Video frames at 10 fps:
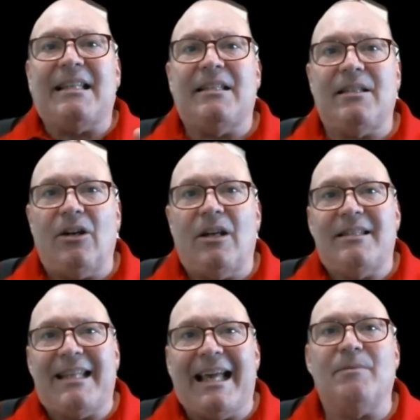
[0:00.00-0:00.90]

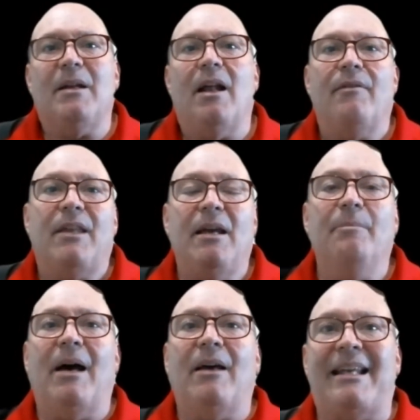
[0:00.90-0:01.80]
assessment of the
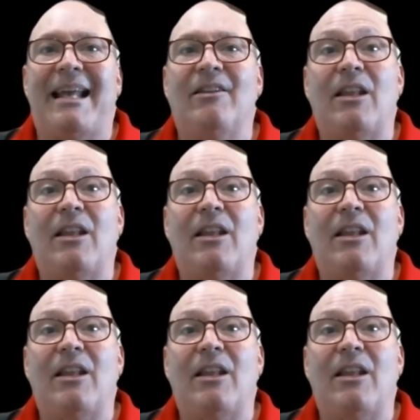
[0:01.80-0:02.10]
impound account,